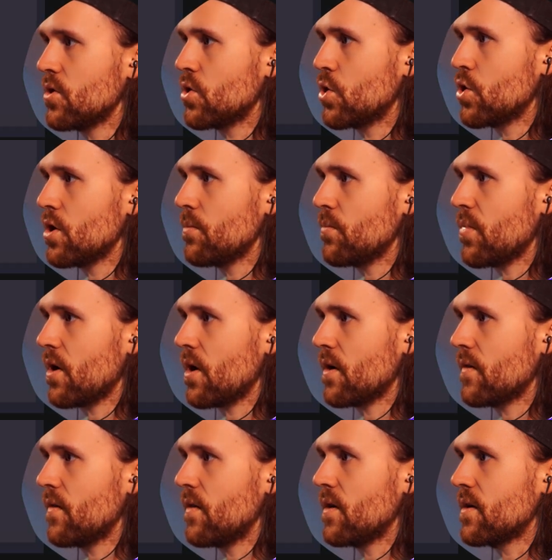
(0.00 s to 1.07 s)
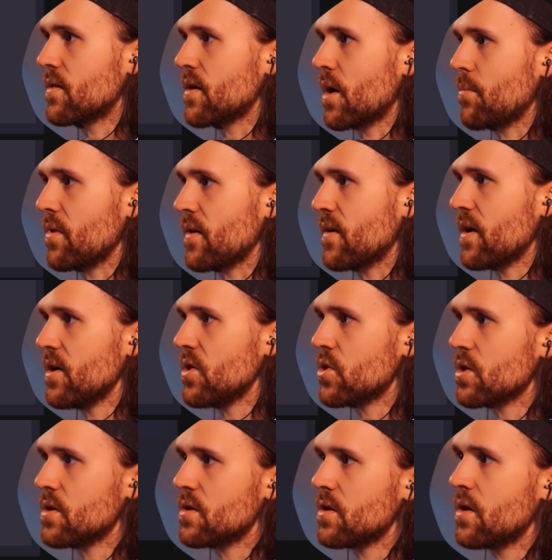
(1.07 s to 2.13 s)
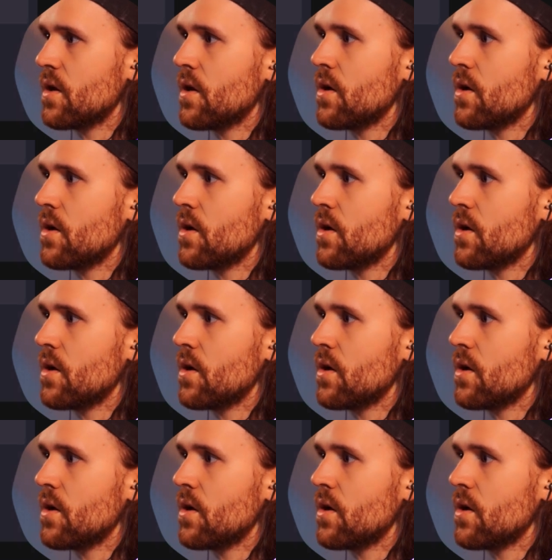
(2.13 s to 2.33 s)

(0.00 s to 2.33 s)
jump on this application,